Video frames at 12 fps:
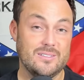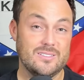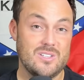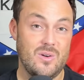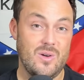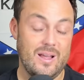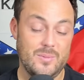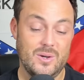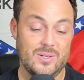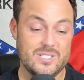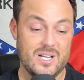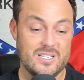So, I
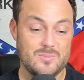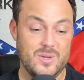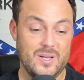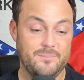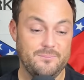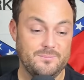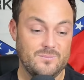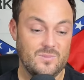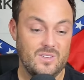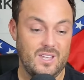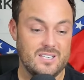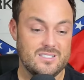apologize. But
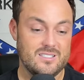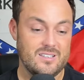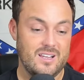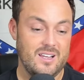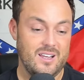it's...